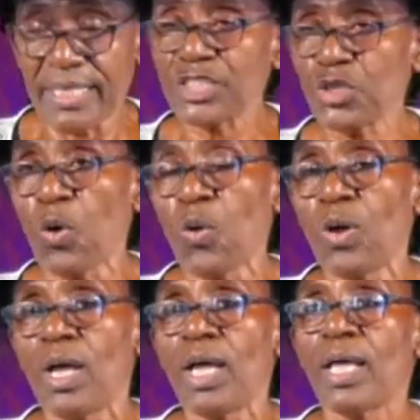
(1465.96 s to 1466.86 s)
And
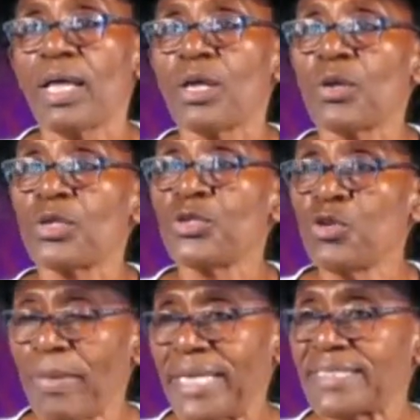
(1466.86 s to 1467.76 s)
so
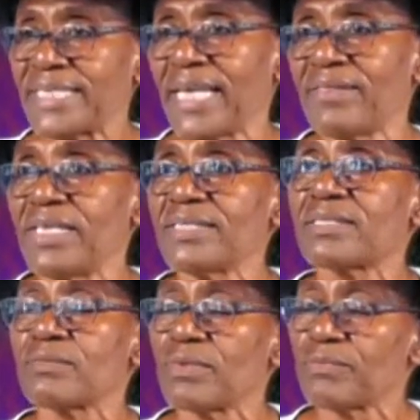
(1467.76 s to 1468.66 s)
you might say
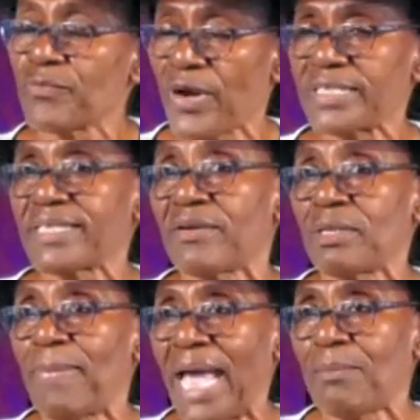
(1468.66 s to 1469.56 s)
these words are
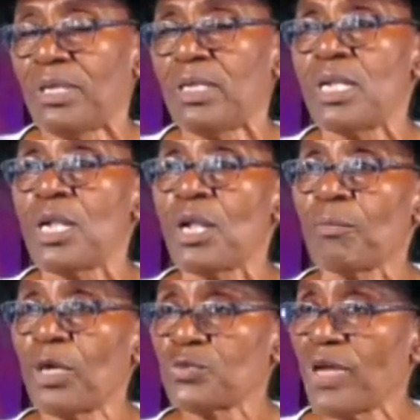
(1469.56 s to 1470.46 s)
in the Bible,
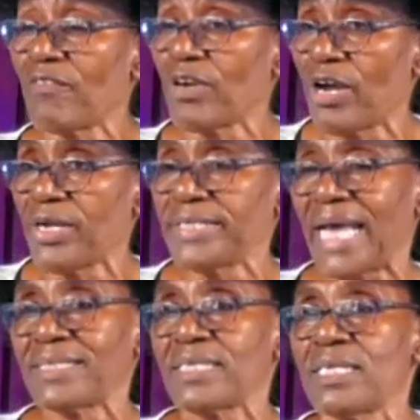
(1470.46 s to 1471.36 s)
but we have learned
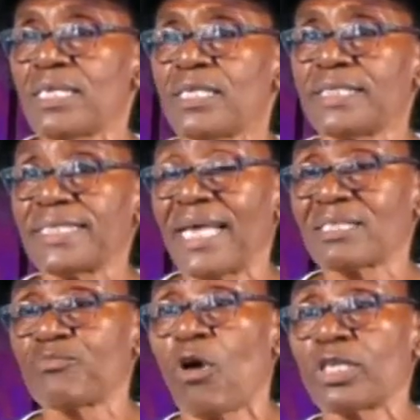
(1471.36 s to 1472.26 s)
that it
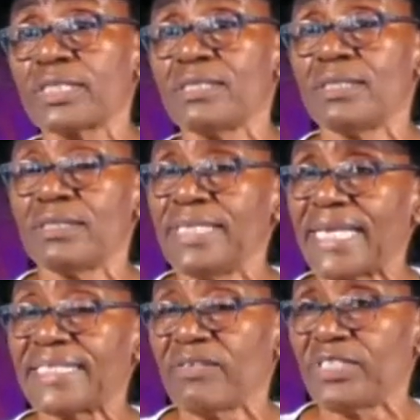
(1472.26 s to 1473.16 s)
has brought
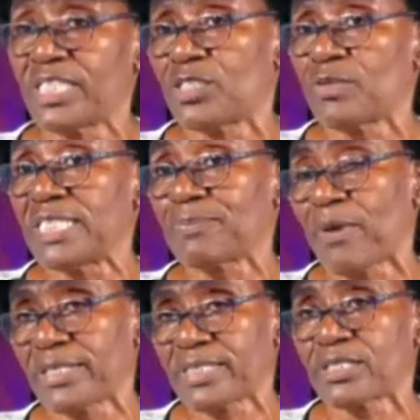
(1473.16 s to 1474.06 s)
negativity to these
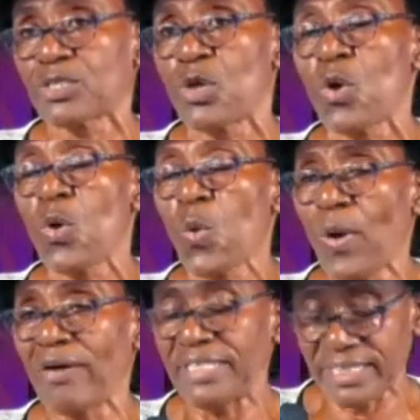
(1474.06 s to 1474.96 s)
persons
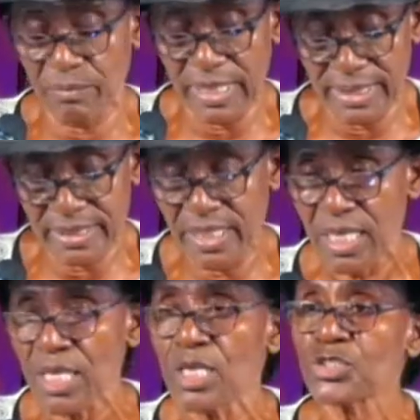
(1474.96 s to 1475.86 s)
who have disability.
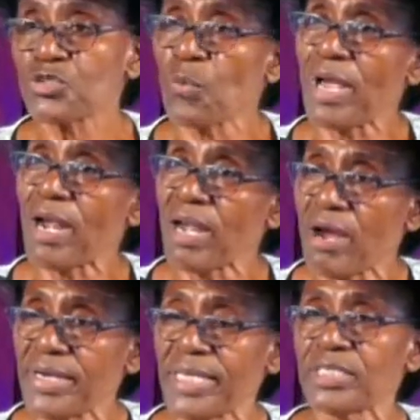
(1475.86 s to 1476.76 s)
So we are
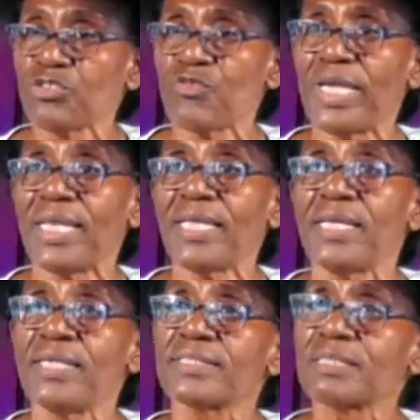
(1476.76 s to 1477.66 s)
learning to really
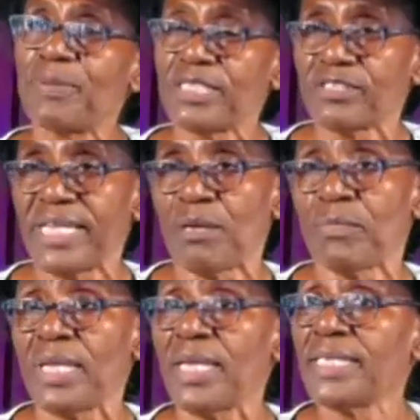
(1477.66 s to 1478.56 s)
speak to
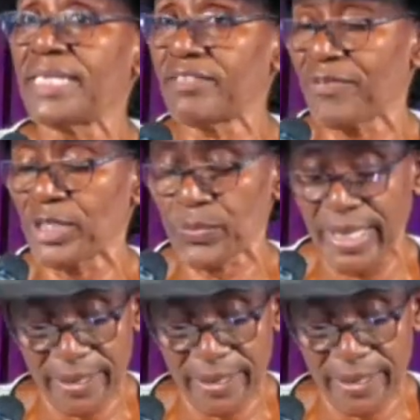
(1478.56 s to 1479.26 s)
them in a different